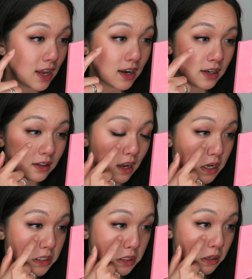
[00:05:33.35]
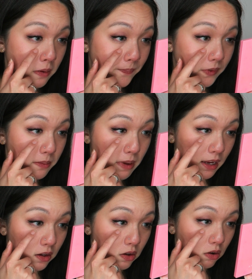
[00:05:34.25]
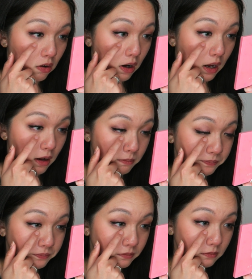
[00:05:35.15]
and it does make your um